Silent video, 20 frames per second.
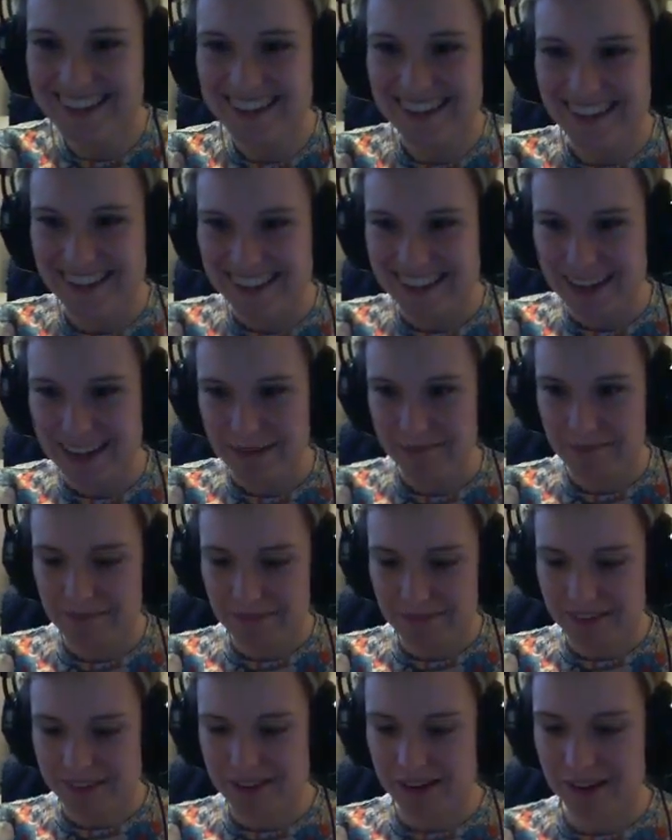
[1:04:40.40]
Yeah,
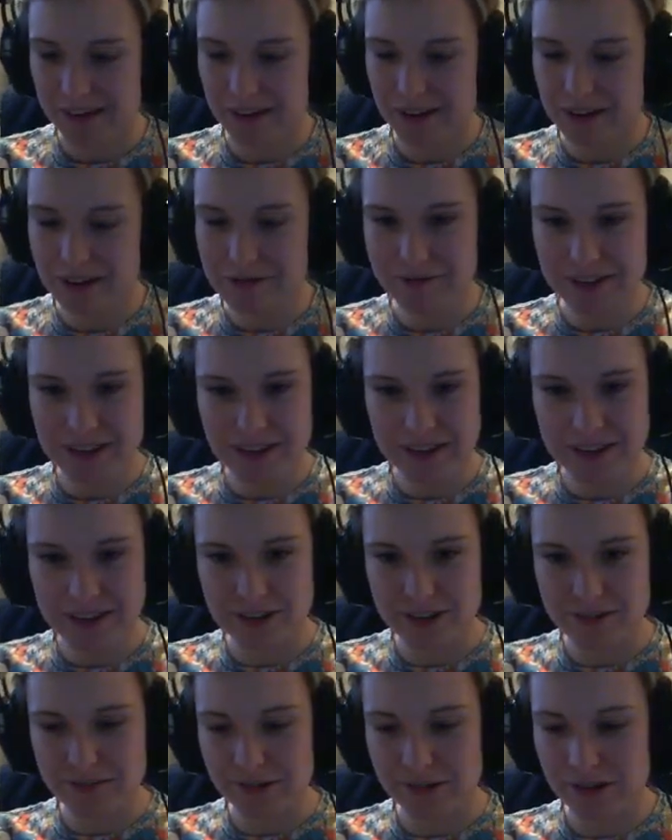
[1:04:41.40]
so hopefully I can
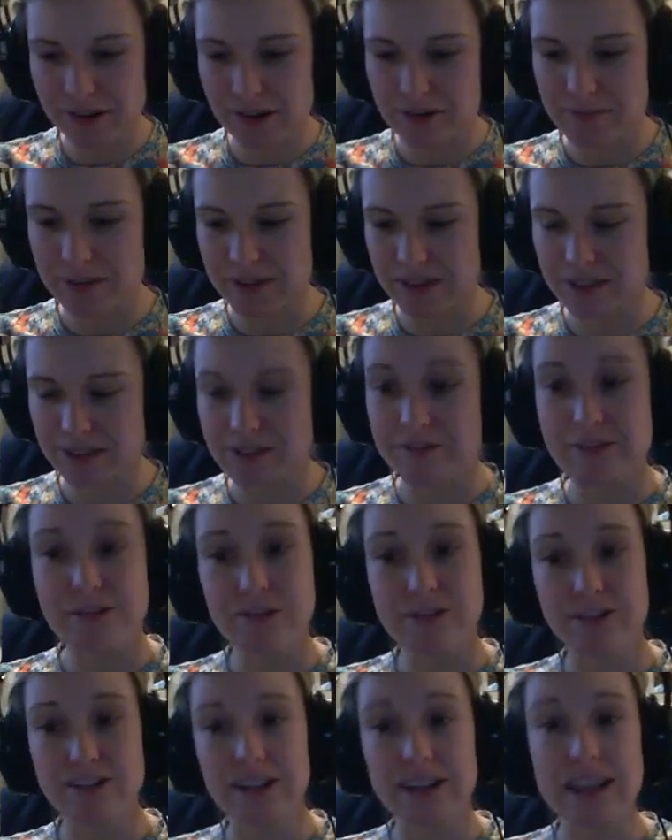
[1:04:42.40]
do more opening in the
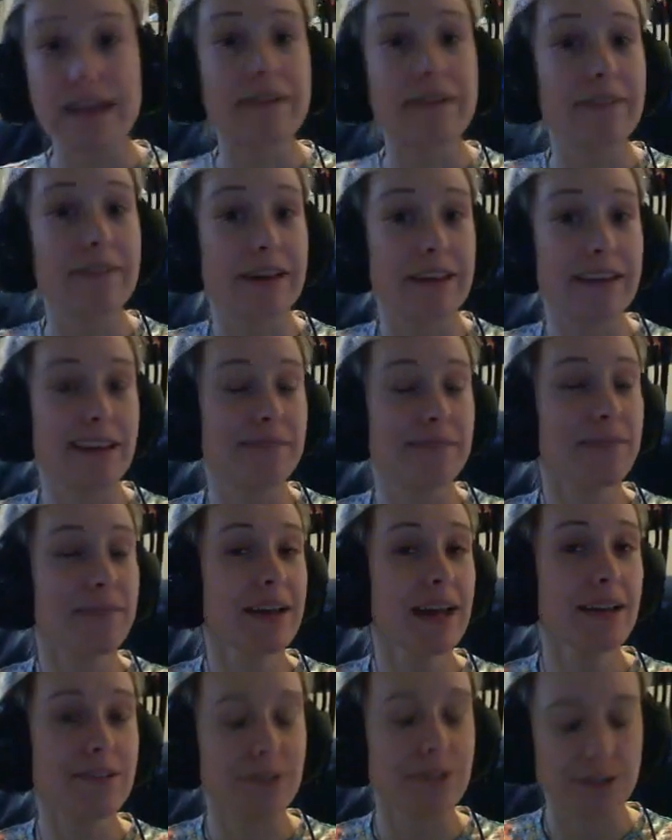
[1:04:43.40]
future if I can get my
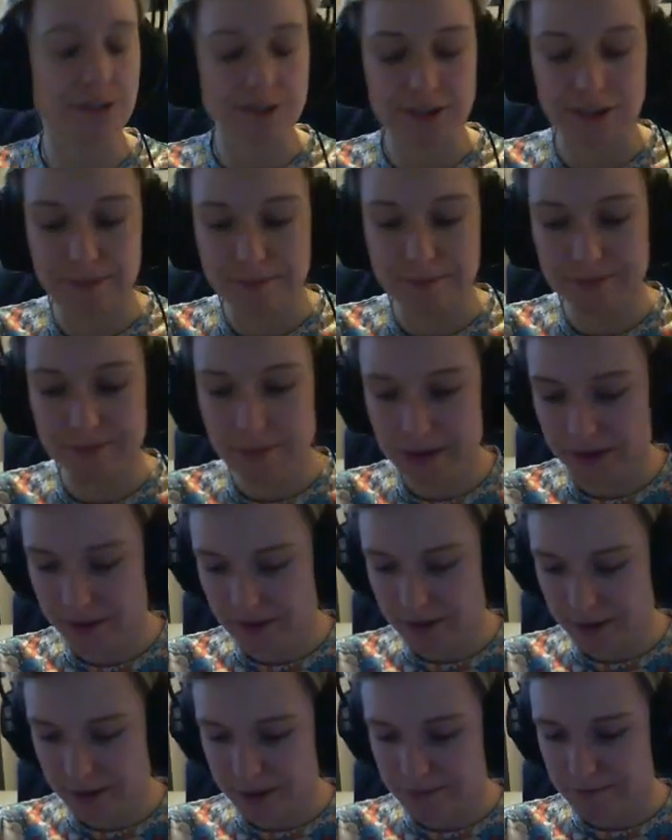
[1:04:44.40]
hands on some.
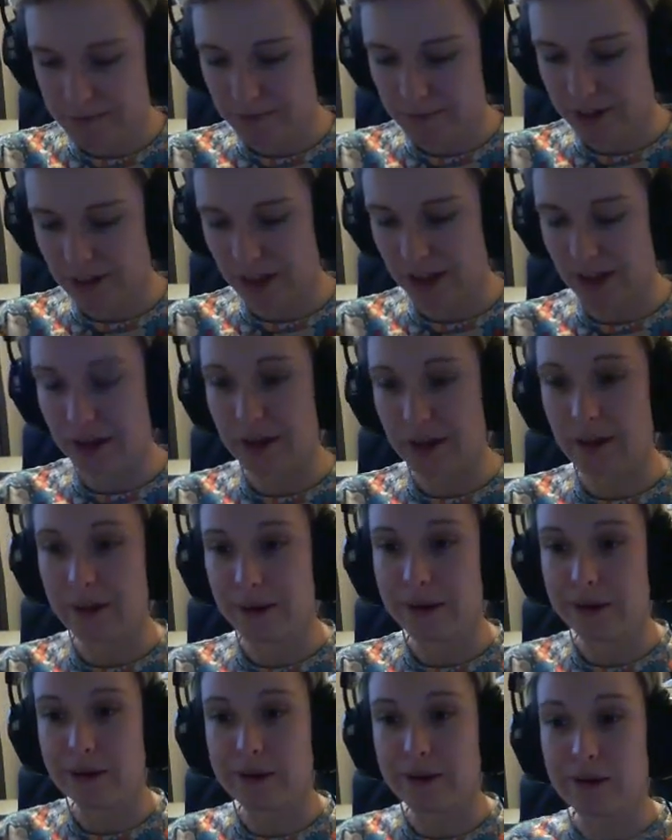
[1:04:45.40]

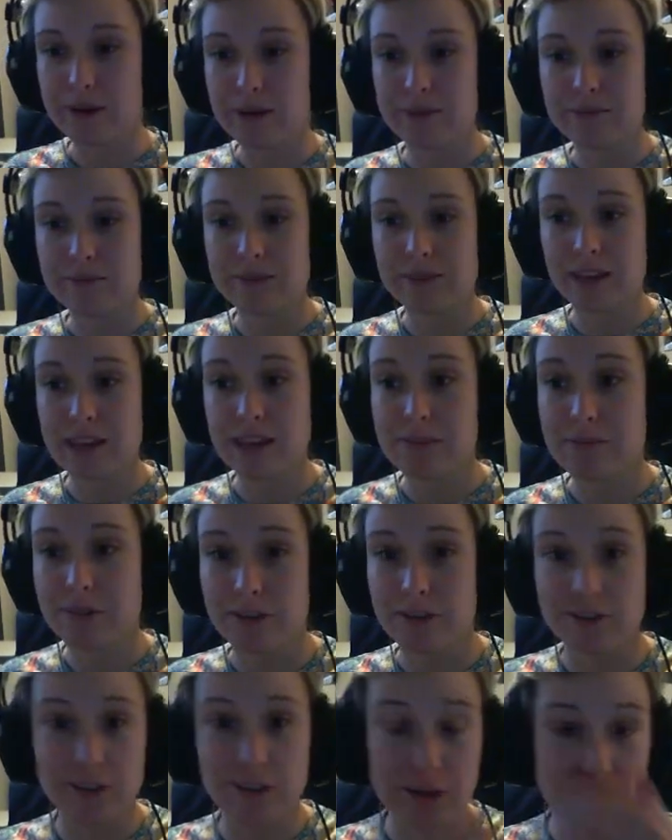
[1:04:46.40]
So keep your
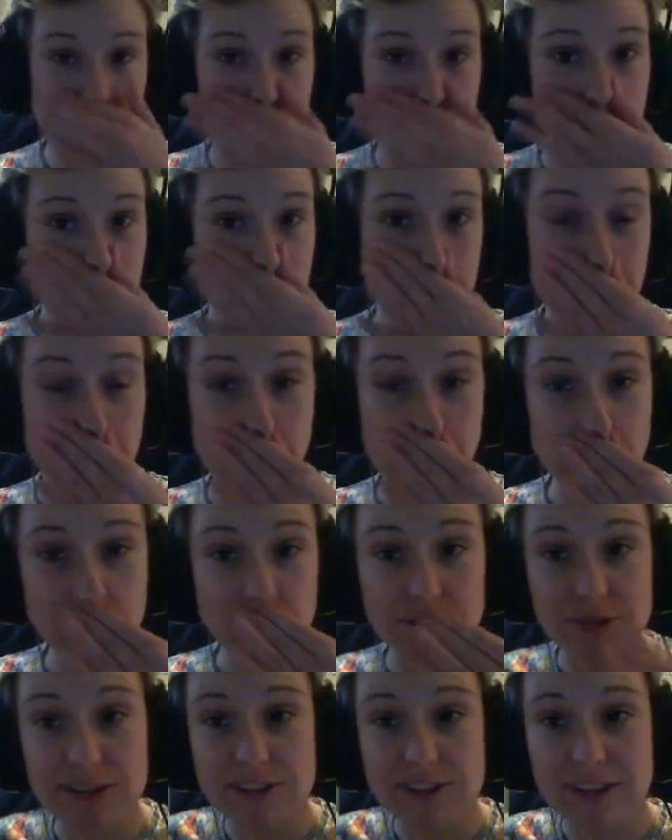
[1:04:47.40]
eyes open for it. I will
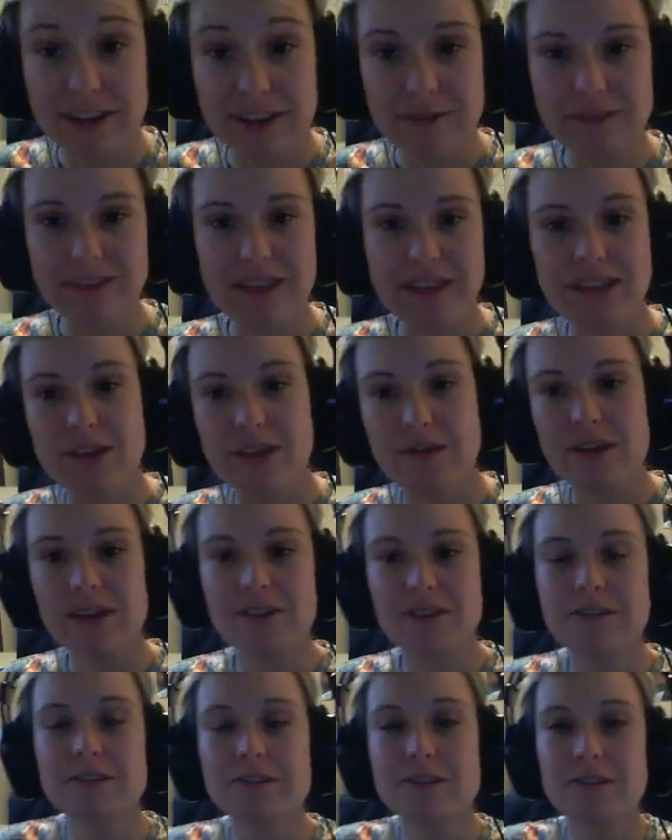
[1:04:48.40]
tweet out. Thank you
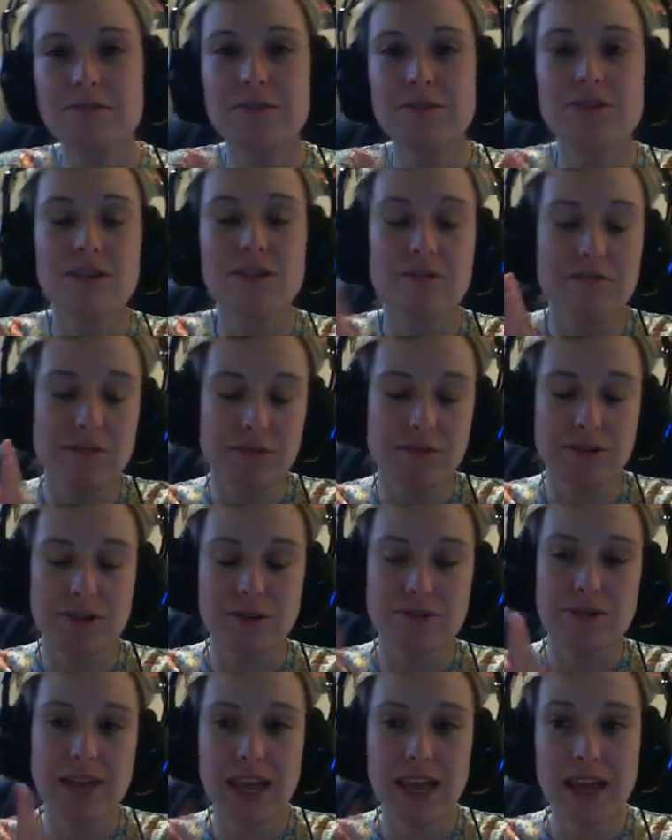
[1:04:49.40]
so much everyone
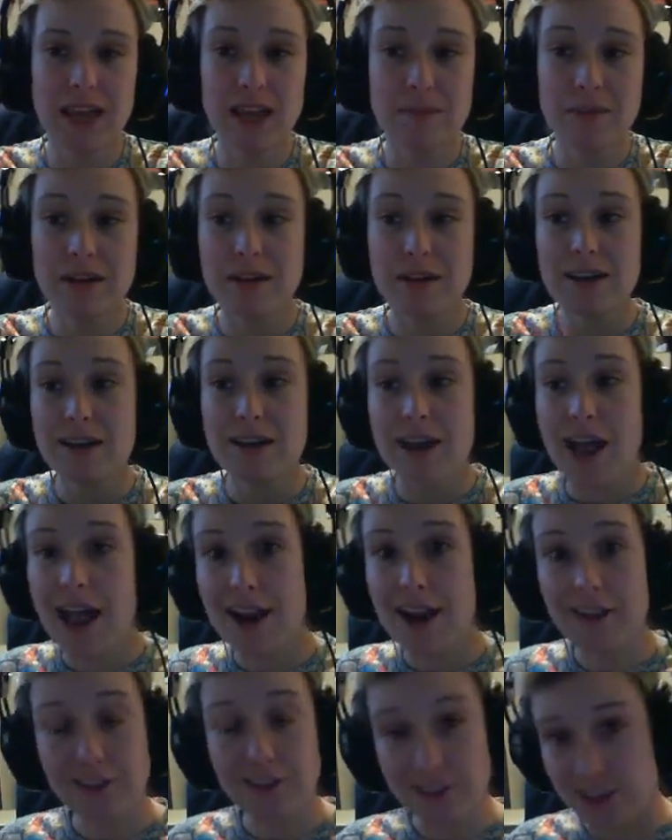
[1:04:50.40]
who came, and
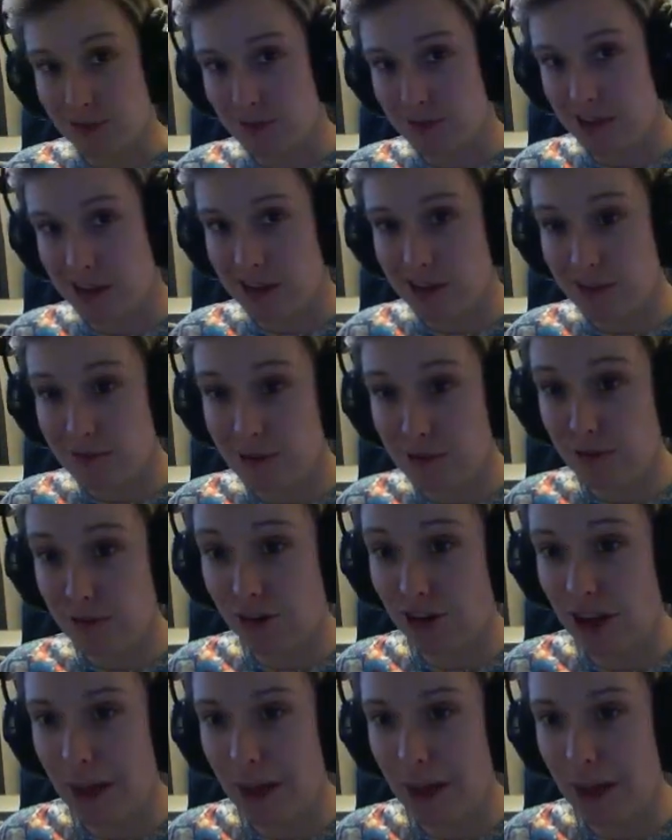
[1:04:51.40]
I'll see you again in the future.